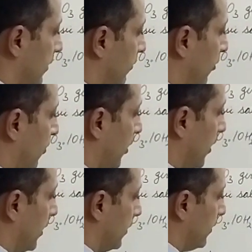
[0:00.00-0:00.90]
is the
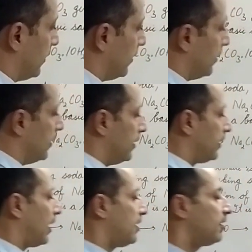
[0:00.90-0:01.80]
formula:
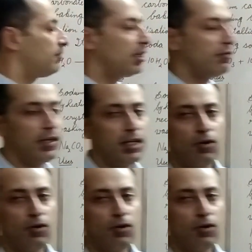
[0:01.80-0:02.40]
calcium sulfate